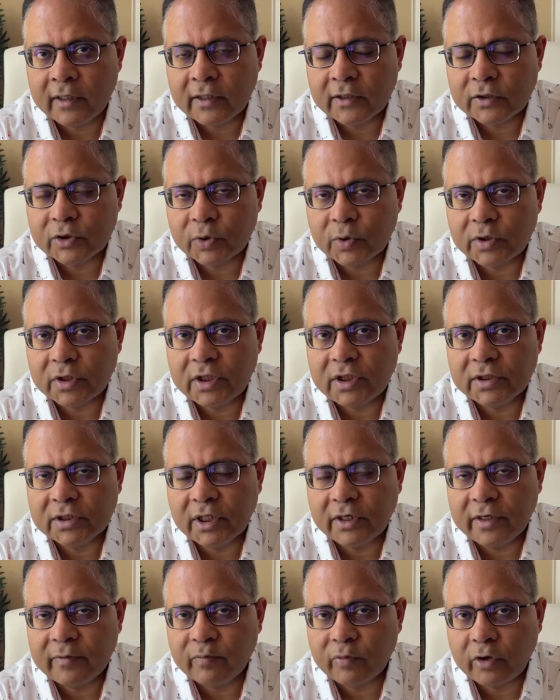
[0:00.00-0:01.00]
so these
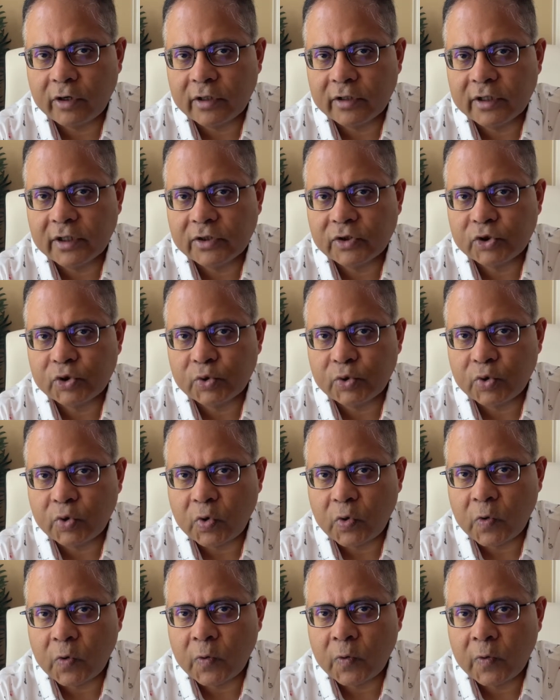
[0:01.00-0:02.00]
are important things to
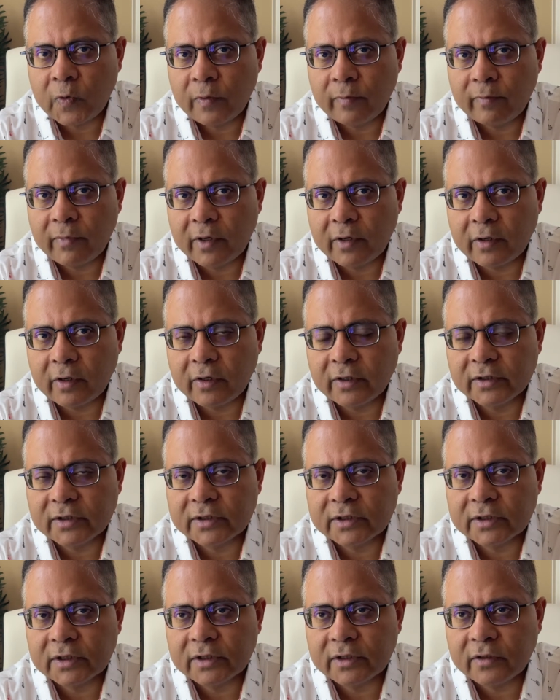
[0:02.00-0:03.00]
know
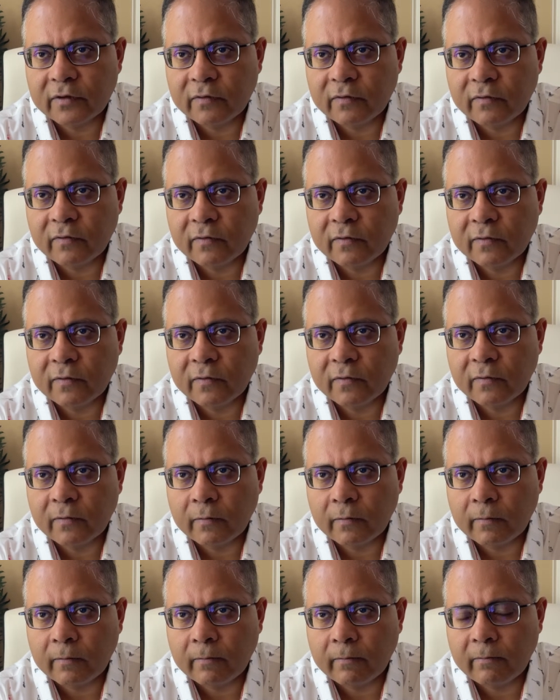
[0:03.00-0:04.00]
because
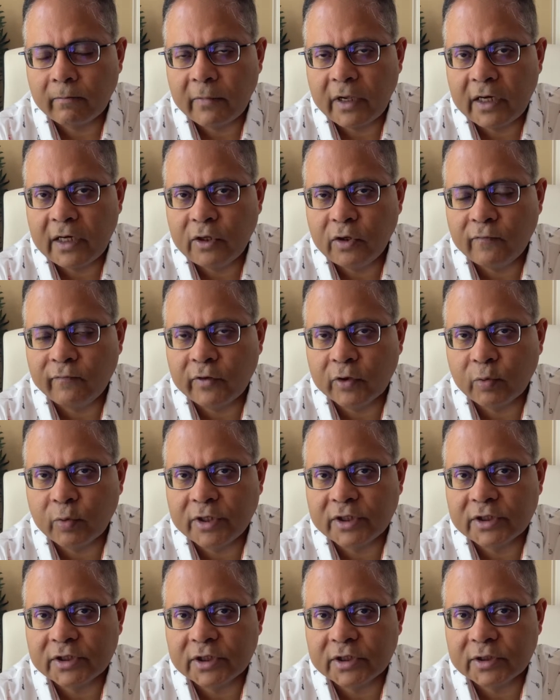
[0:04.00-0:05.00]
many of the
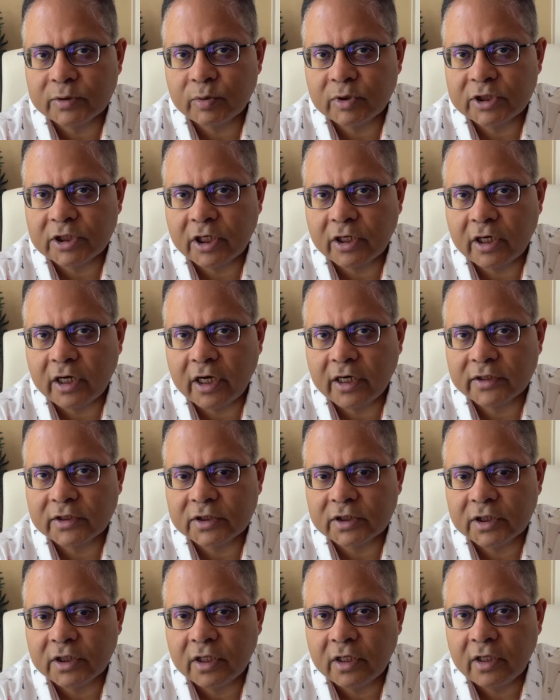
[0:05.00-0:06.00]
questions which are
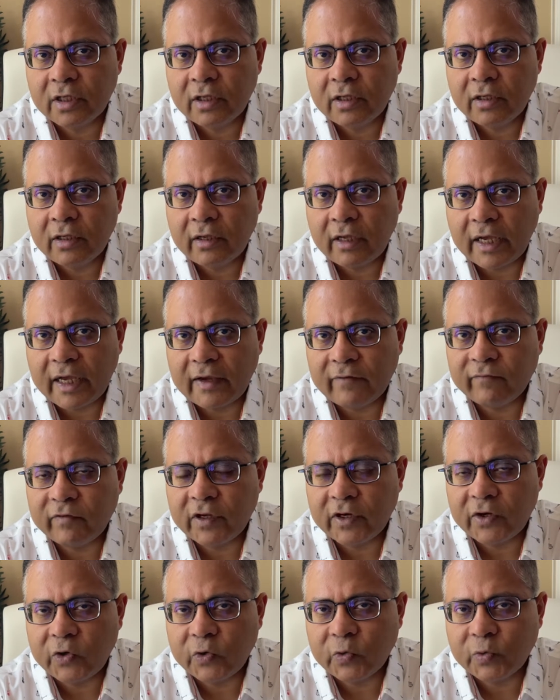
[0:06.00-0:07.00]
asked have
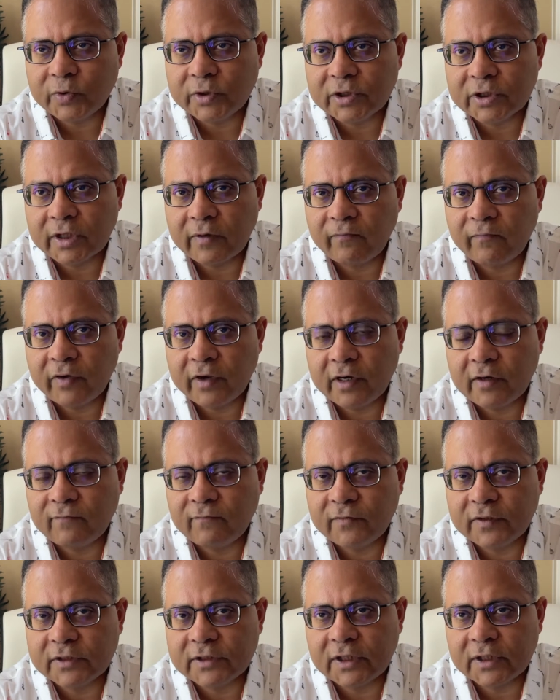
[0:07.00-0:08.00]
their roots somewhere in
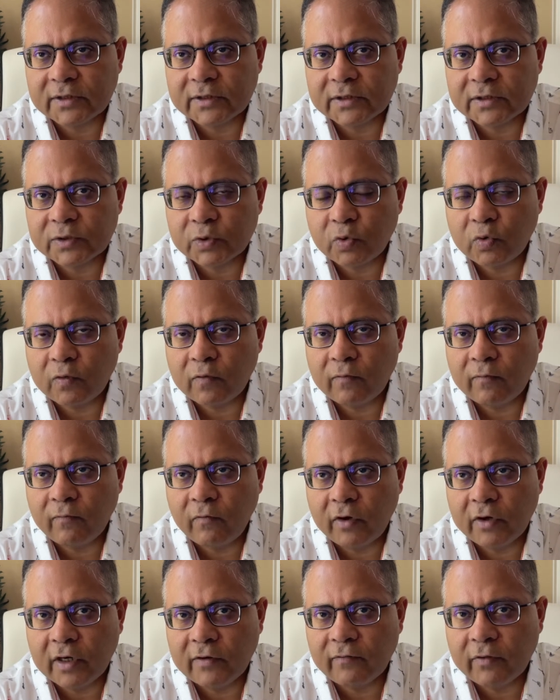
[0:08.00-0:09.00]
physics so
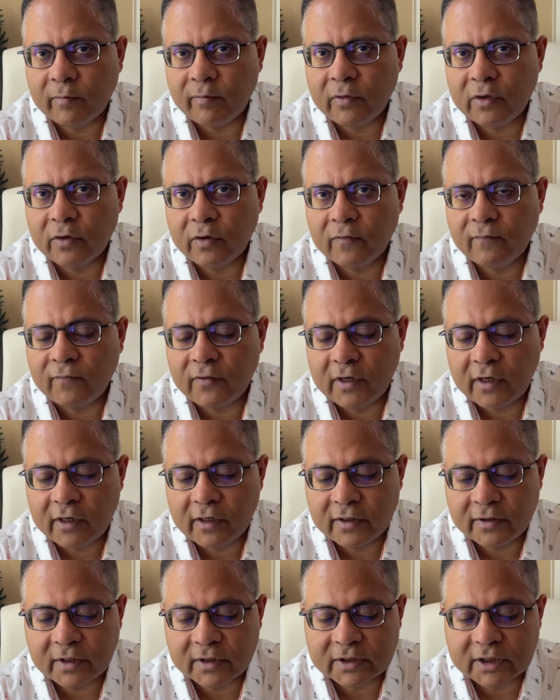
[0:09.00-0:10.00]
whatever be your field
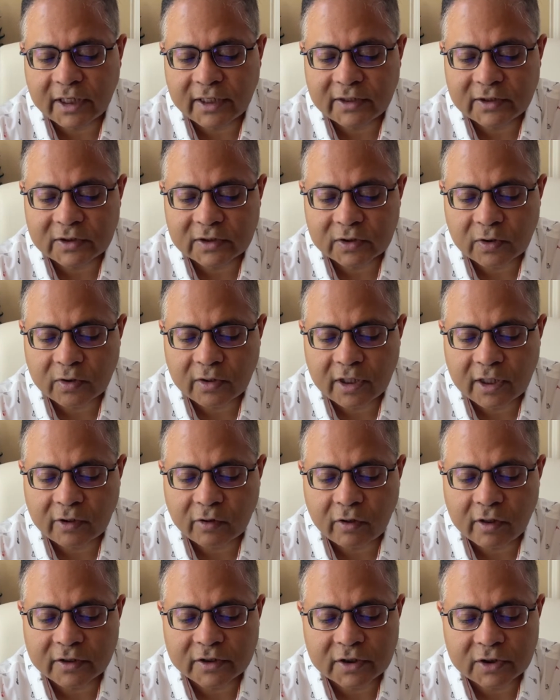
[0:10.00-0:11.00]
in the science or
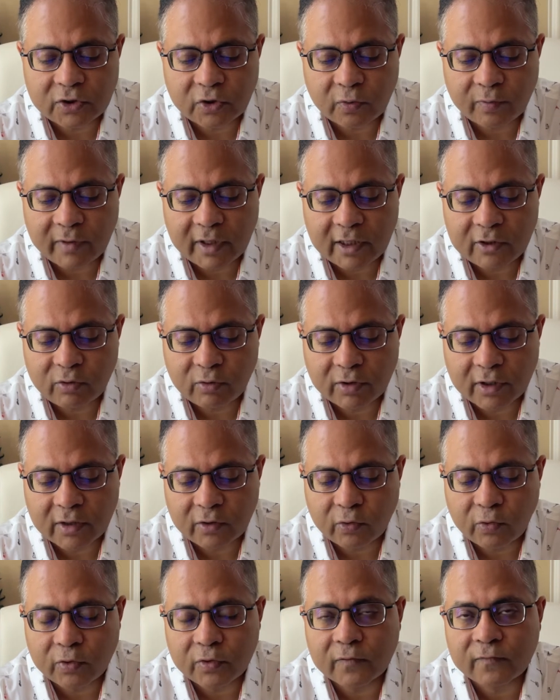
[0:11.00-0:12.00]
technology domain you can
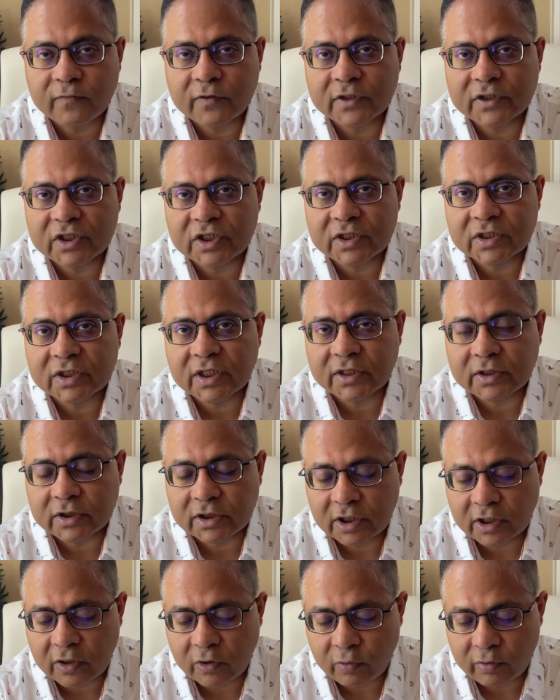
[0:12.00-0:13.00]
go to physics and
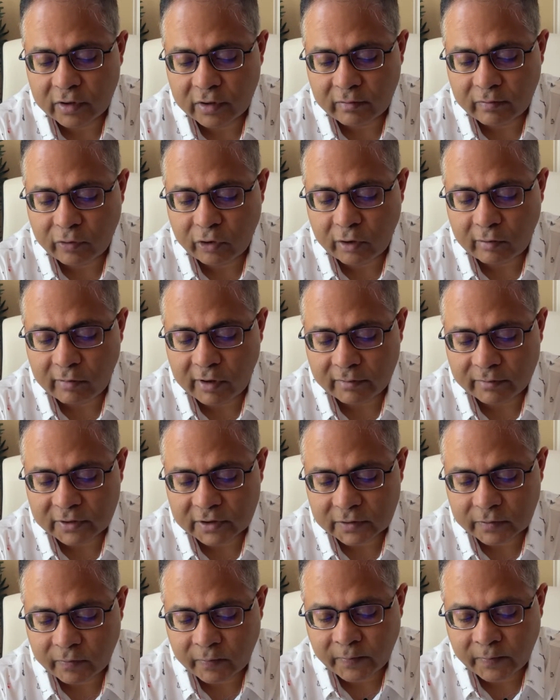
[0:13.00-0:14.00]
check out the problems